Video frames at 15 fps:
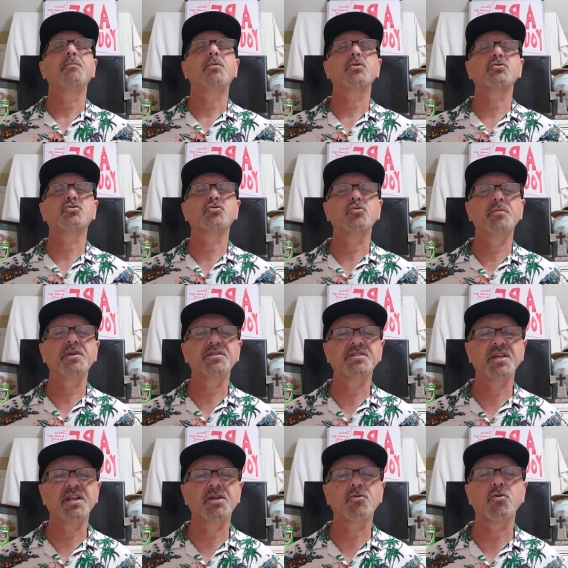por tu
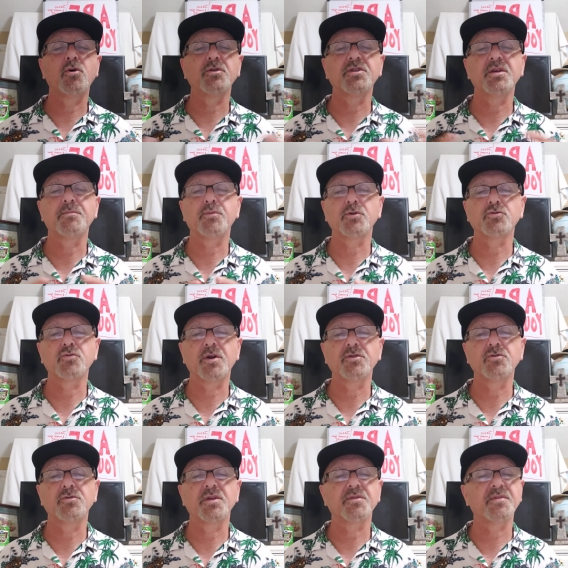misericordia y por tu
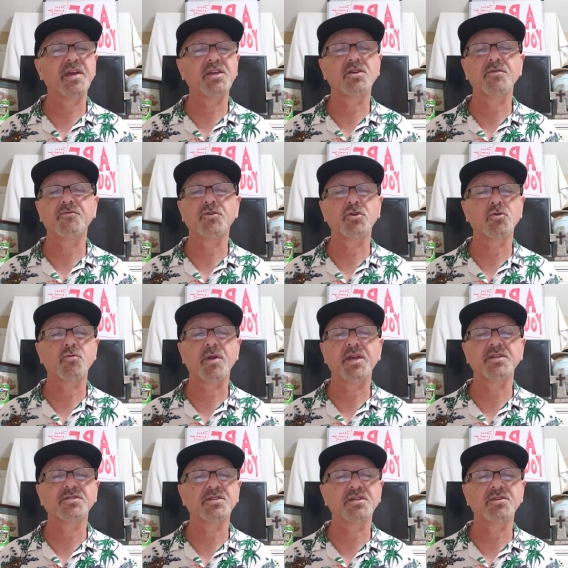ayuda. Thank you for your
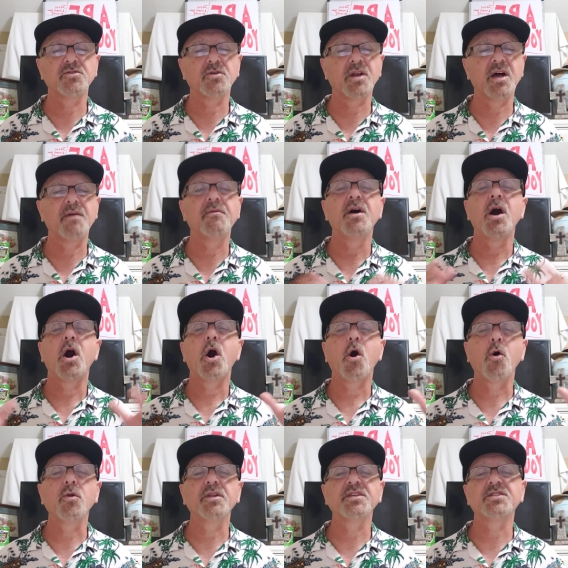grace and your love.
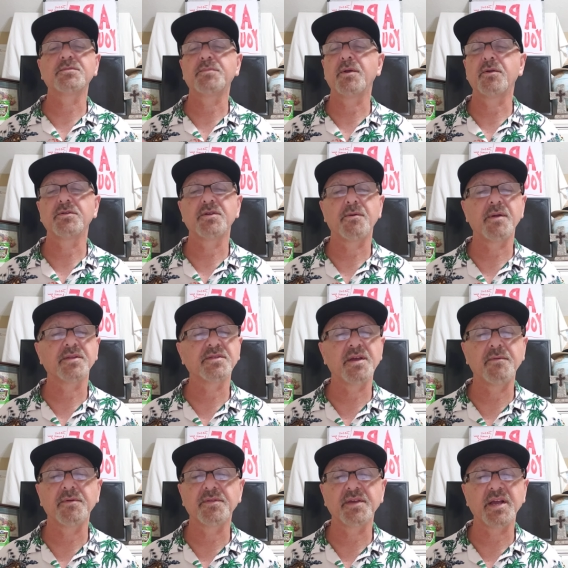Holy Spirit, direct
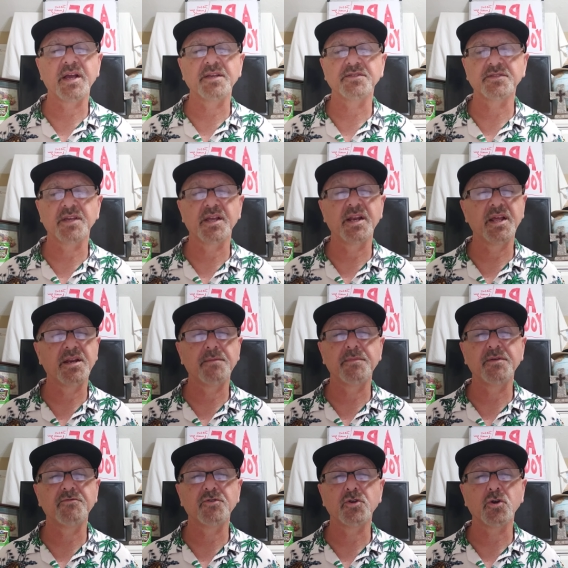everything I say. Let it
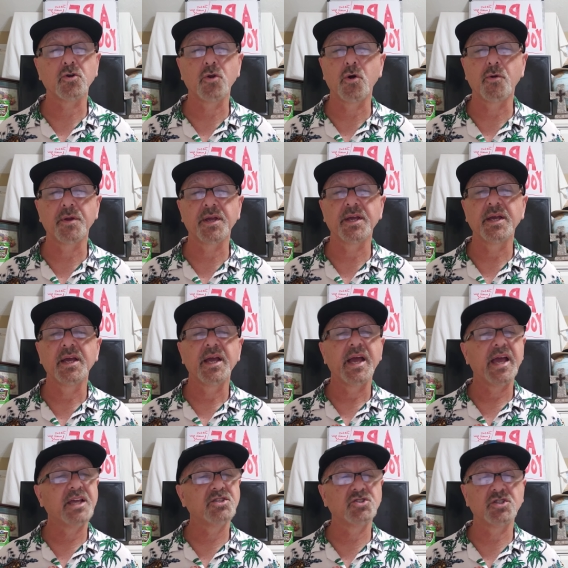be for your glory.
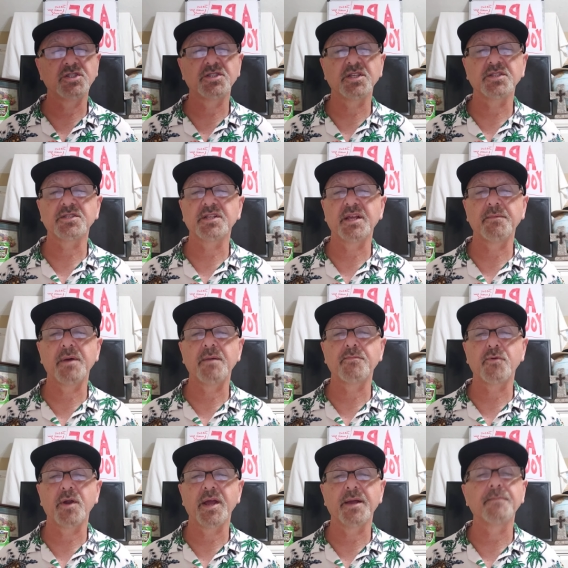In Jesus' name I
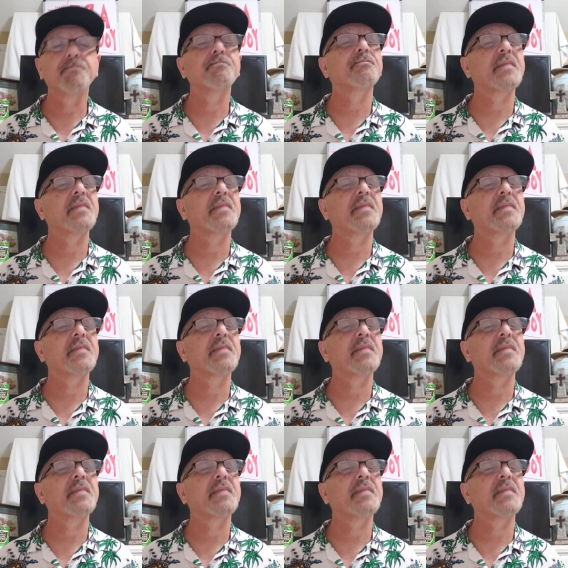pray.